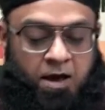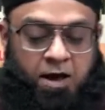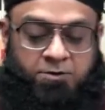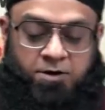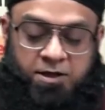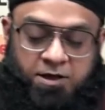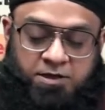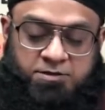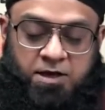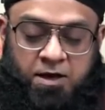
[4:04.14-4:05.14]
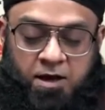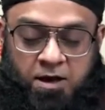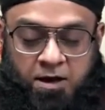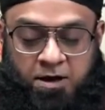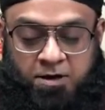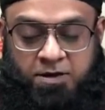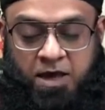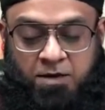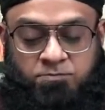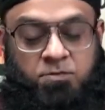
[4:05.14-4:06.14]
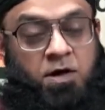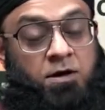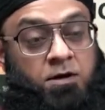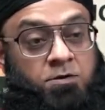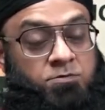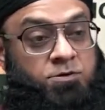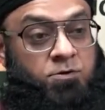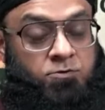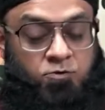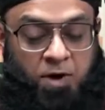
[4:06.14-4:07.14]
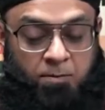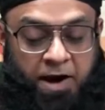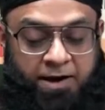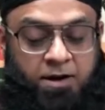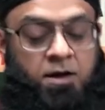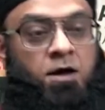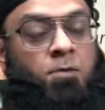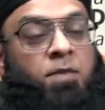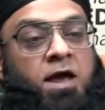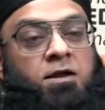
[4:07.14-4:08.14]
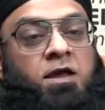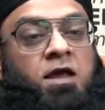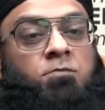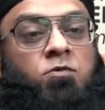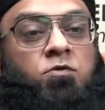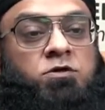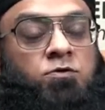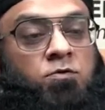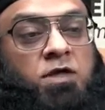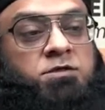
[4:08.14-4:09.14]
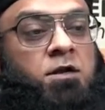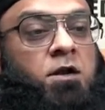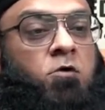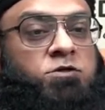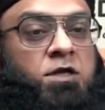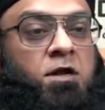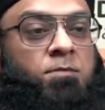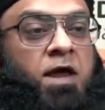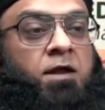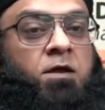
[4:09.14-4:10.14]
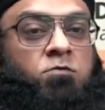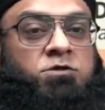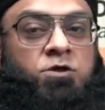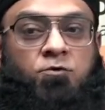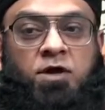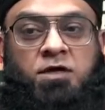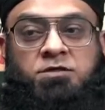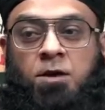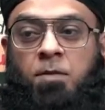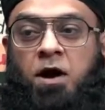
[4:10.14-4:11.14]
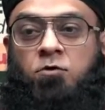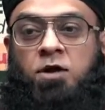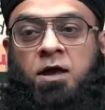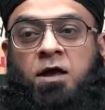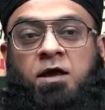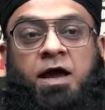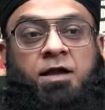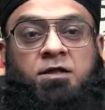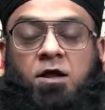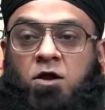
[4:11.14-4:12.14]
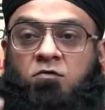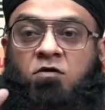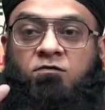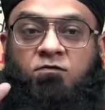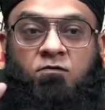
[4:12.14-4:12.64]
Other hadiths uh, came, uh, you know, to my mind. A man came to Rasulullah sallallahu alaihi wasallam, and he was curious about getting the love of